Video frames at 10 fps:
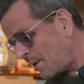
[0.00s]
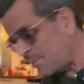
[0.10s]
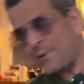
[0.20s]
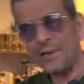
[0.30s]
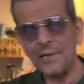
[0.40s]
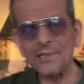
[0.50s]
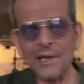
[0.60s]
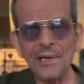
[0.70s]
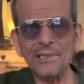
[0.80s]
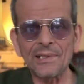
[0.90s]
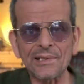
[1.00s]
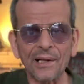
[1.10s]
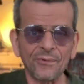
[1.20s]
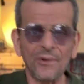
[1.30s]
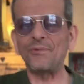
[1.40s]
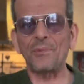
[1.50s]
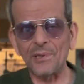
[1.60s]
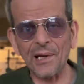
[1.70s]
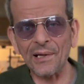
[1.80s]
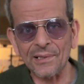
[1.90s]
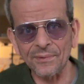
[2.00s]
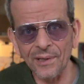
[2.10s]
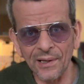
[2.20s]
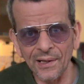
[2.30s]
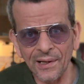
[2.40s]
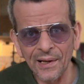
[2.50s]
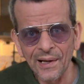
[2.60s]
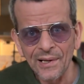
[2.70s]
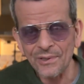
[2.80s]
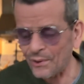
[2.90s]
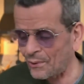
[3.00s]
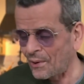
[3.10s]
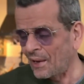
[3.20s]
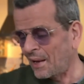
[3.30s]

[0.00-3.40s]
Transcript: But in this case, it's like 50%. So